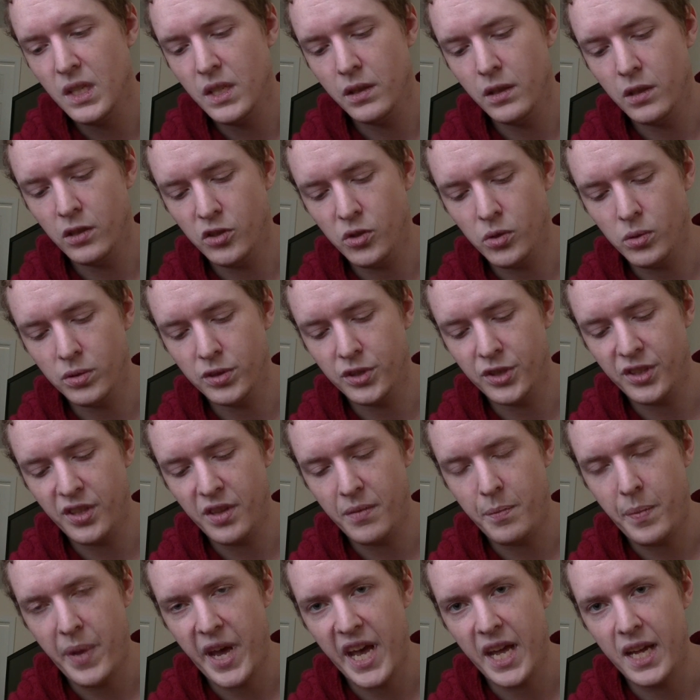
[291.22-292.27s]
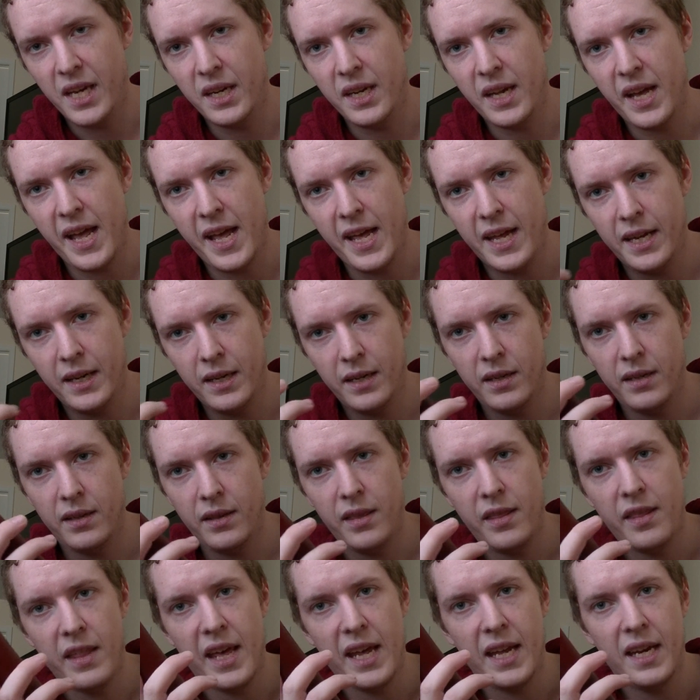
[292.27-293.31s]
the swords that bend, and
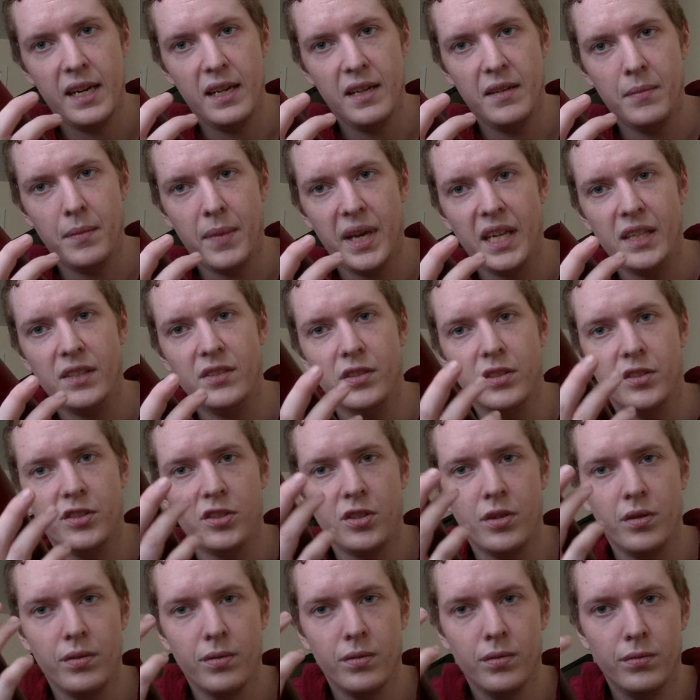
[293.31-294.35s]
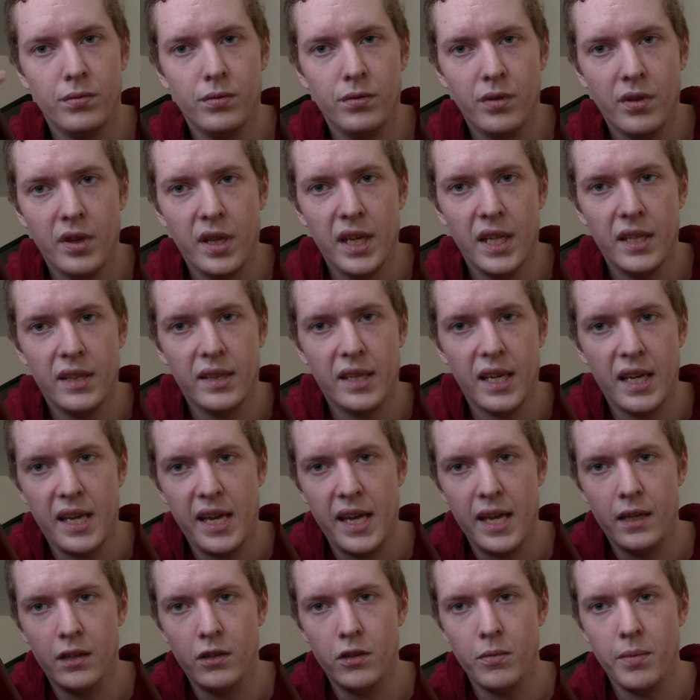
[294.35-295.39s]
then it makes it so that they
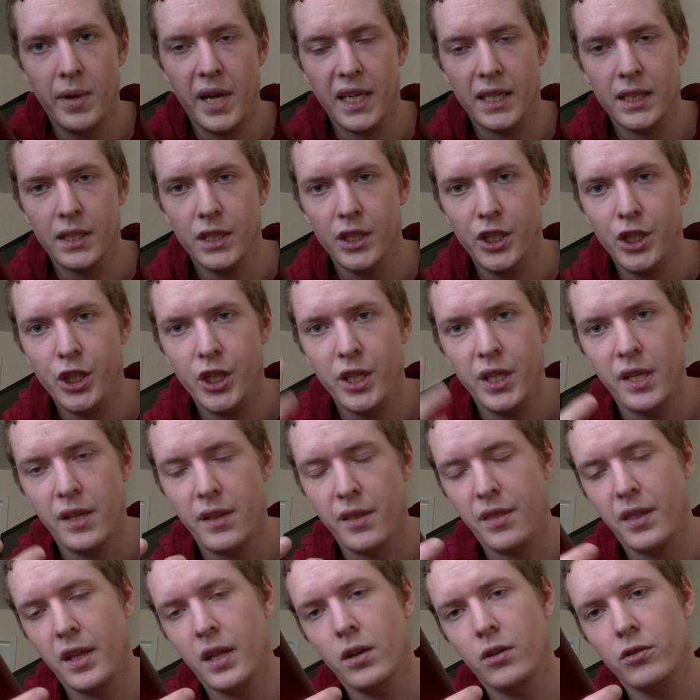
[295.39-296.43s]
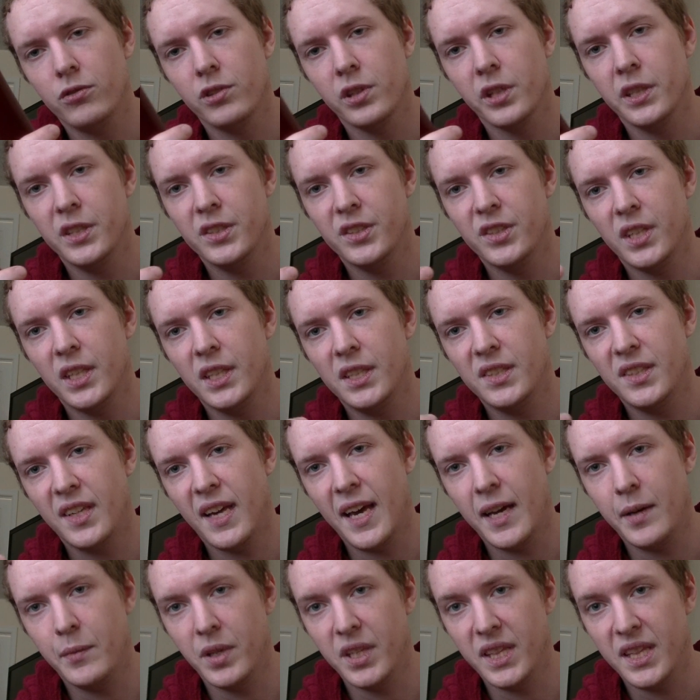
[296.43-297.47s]
can't go back in the sheath. They don't really
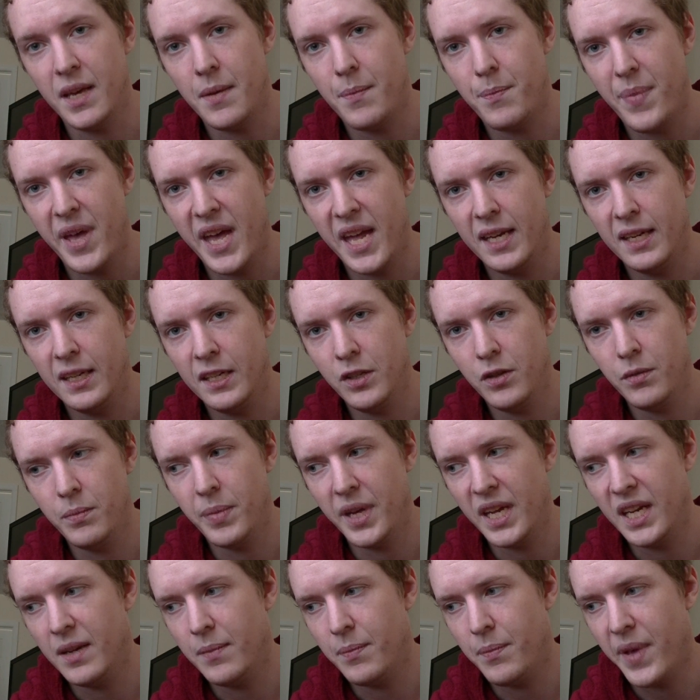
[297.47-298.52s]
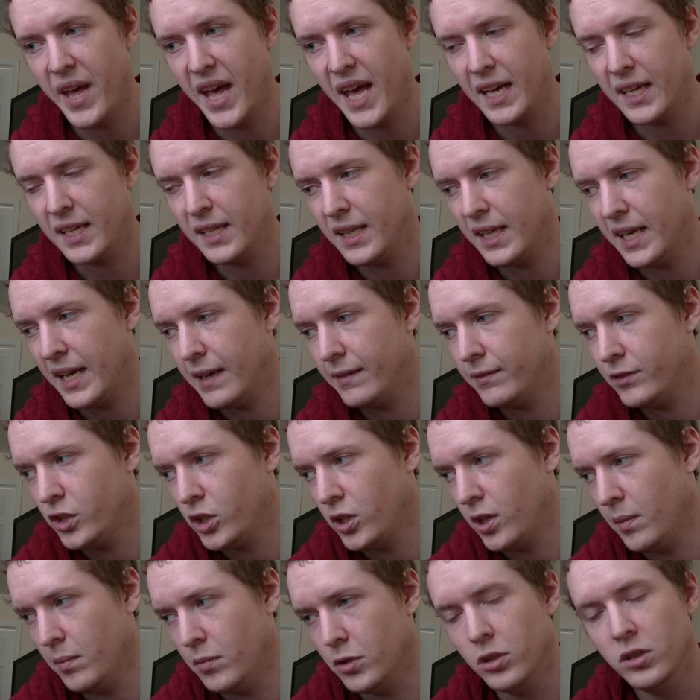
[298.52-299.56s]
zigzag, but they bend and you bend it back and they have
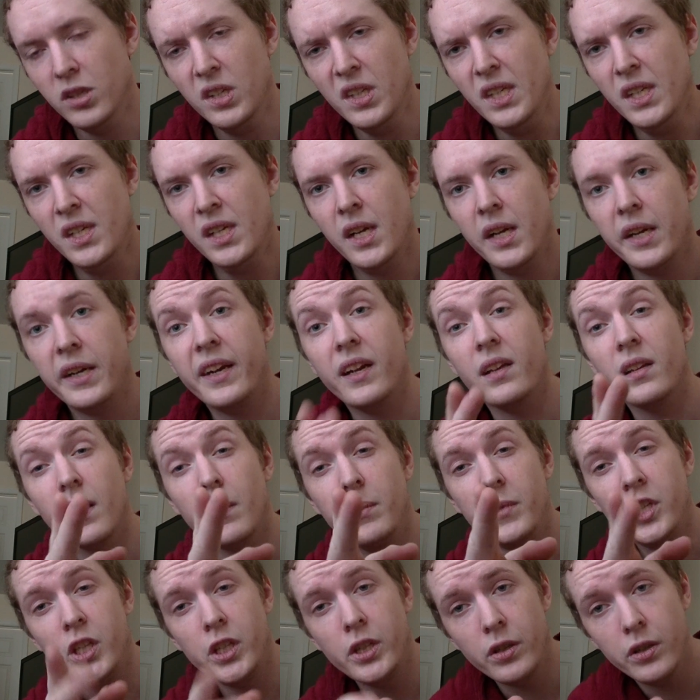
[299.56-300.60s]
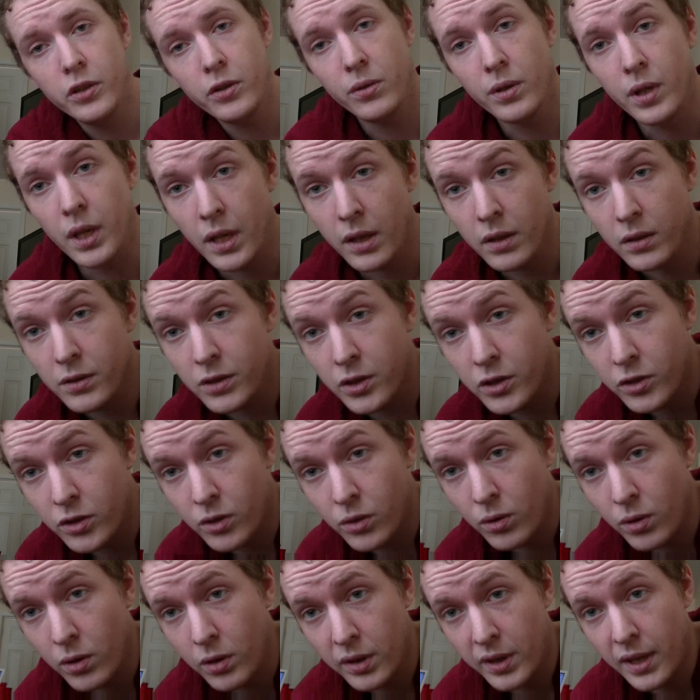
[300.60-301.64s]
trouble. Now let me show you another
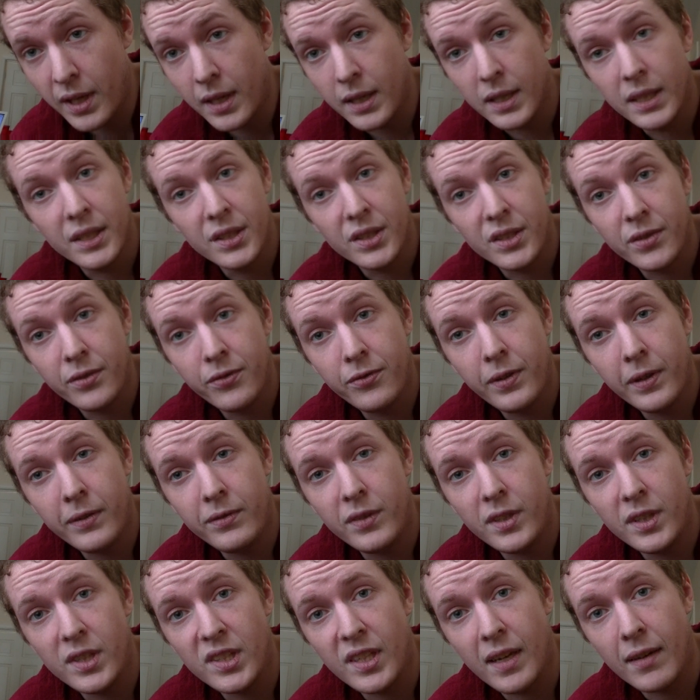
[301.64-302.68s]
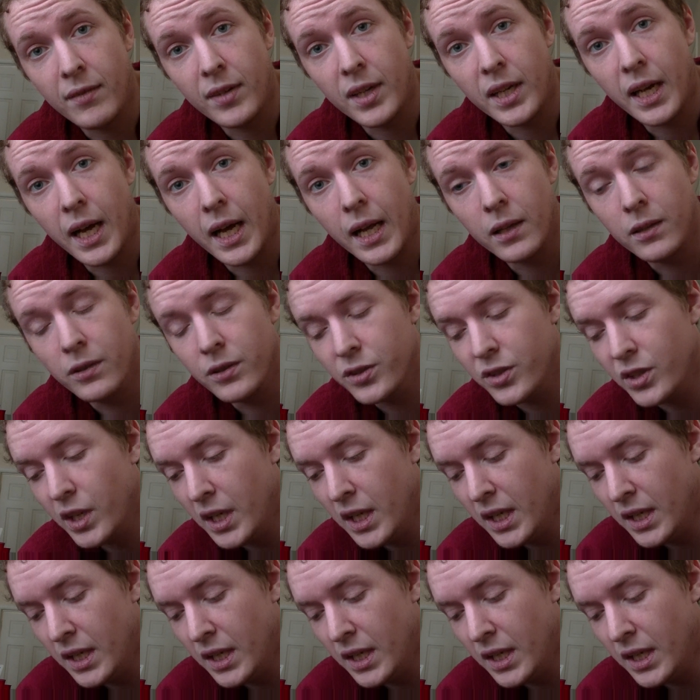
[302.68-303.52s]
sword that is $57,